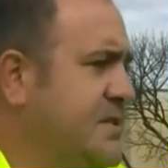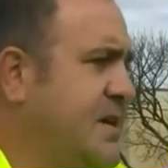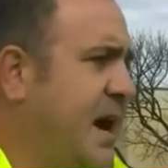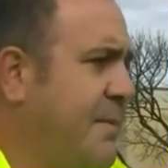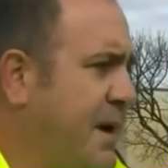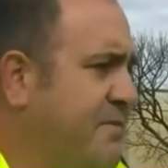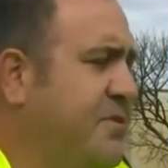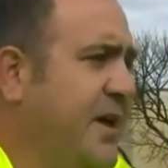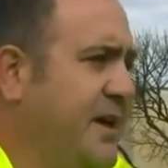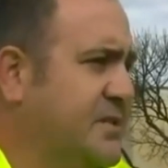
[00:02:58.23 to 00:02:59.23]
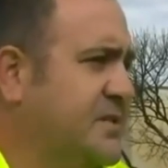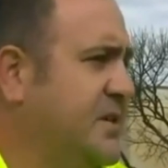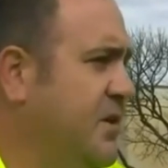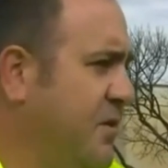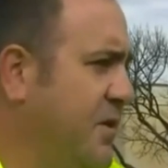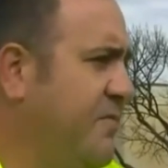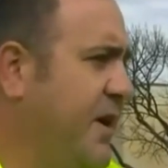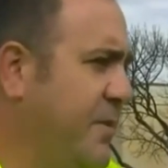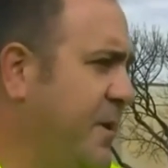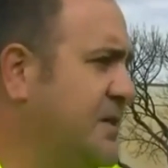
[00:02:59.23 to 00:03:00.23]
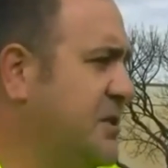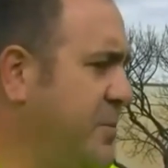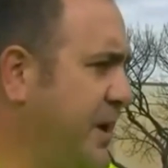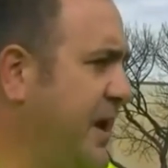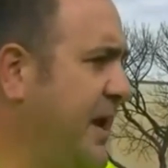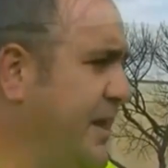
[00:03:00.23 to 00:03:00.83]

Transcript: At, at this time, everything is still very much in the